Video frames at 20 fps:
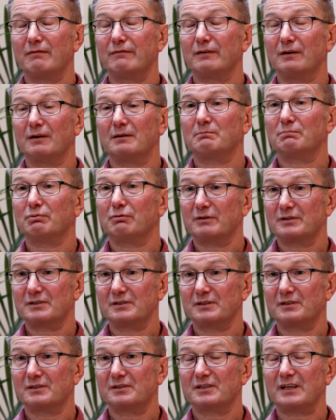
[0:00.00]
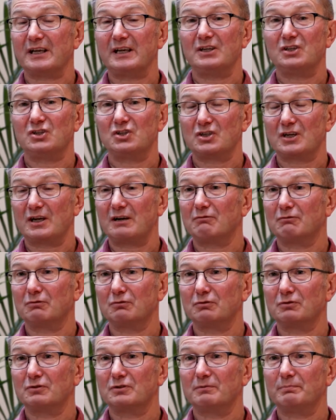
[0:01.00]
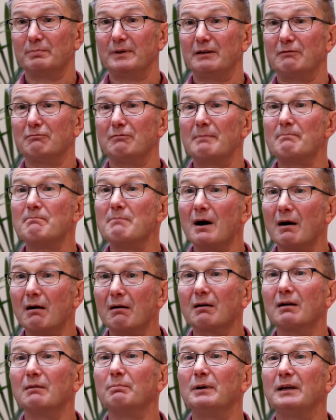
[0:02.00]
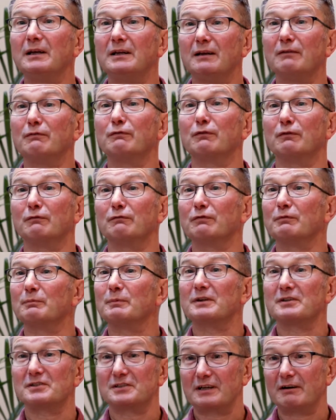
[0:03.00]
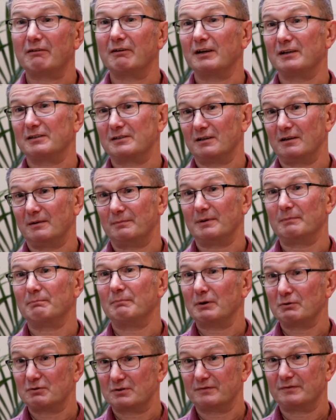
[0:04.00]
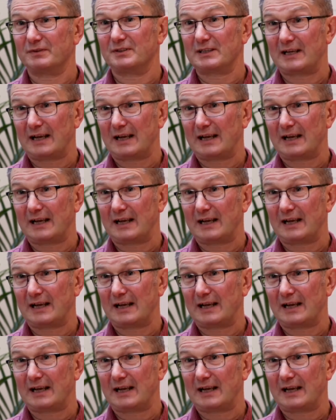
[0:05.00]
find prisoners in general to be remarkably different from the stereotype that most of us